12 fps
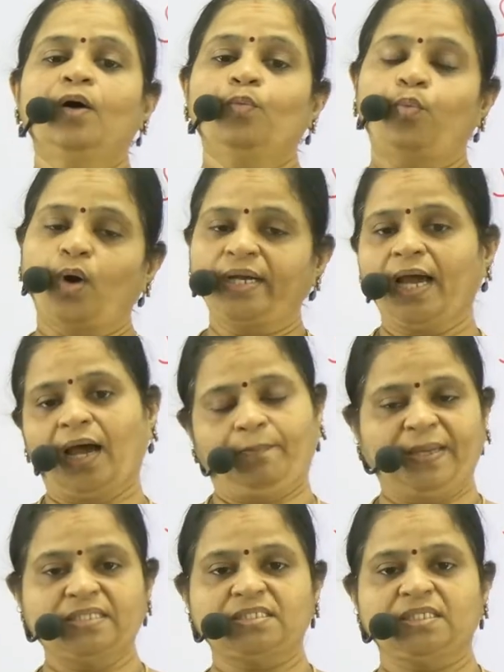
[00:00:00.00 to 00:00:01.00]
what
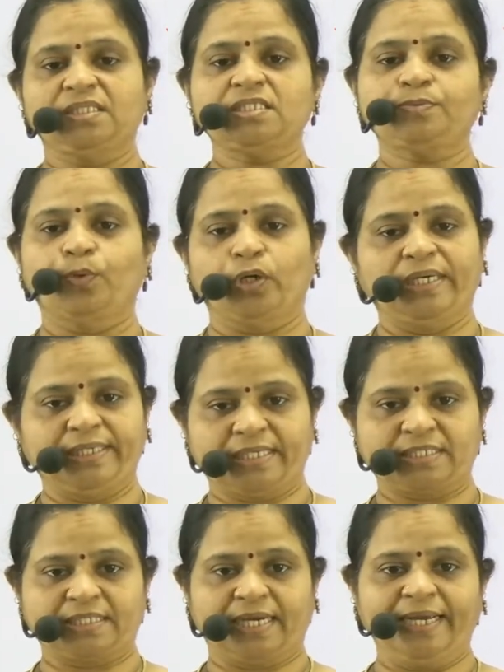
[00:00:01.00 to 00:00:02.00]
happens in the small
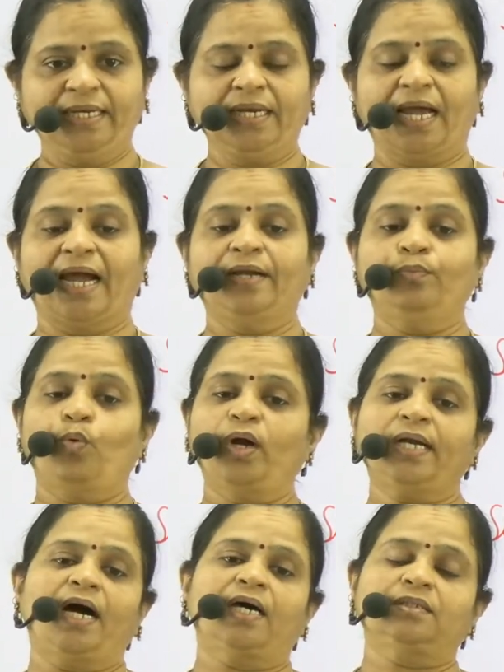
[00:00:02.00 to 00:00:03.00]
intestine and
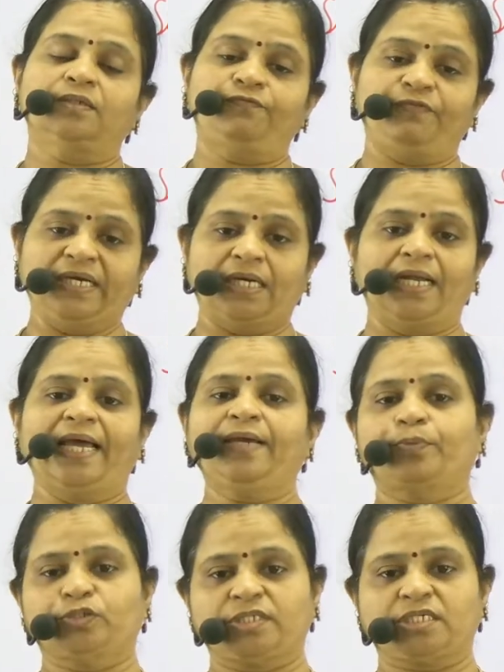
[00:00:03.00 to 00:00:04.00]
what are the
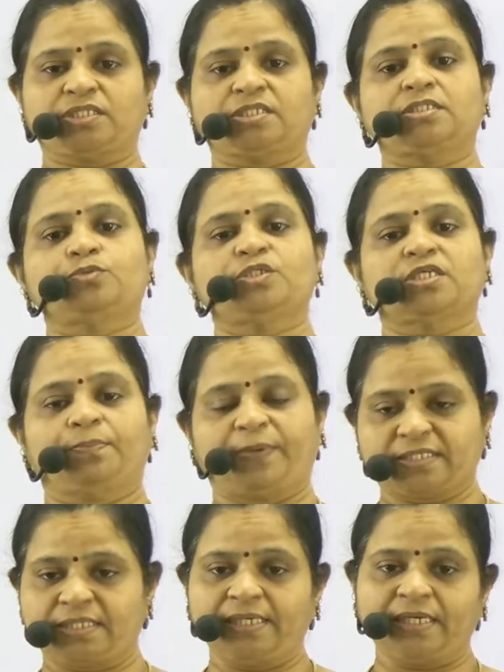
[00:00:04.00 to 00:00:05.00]
finger-like projections which are
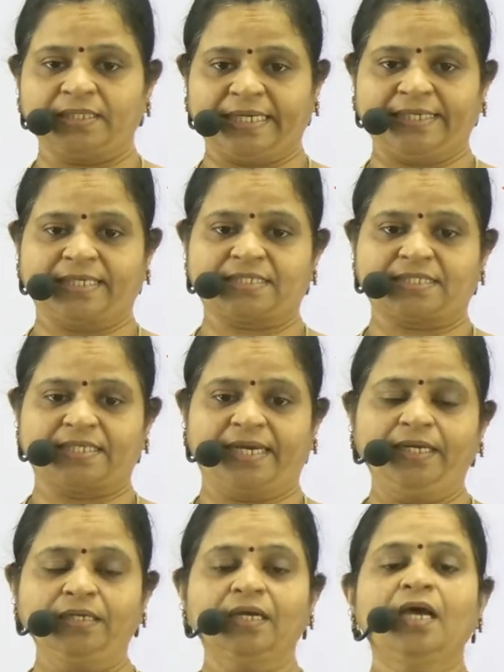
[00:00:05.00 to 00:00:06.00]
present in the
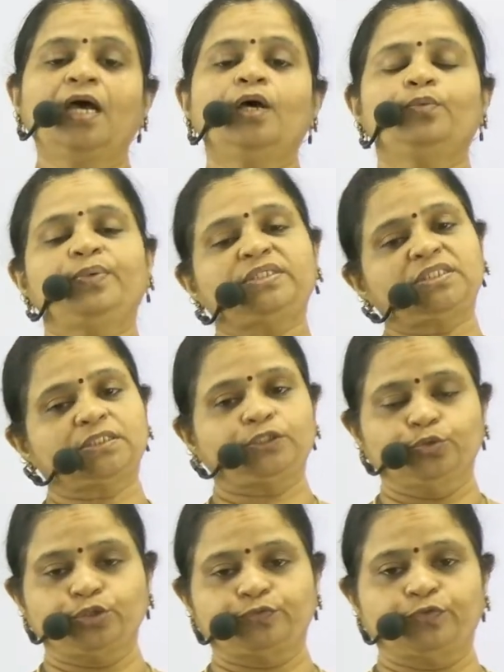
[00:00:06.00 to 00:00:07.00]
intestine, which is
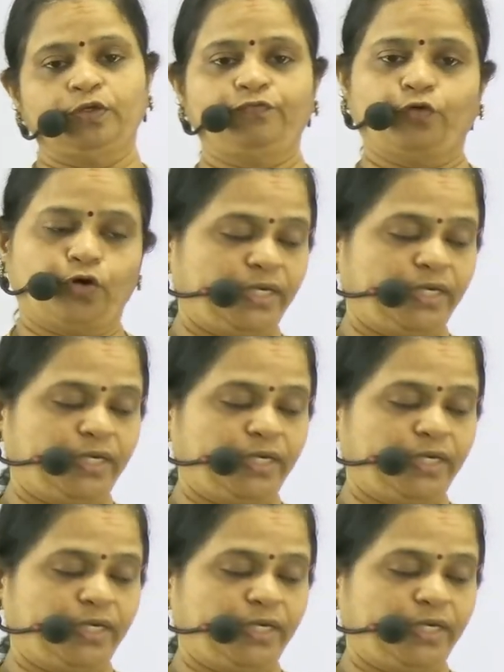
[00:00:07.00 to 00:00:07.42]
useful for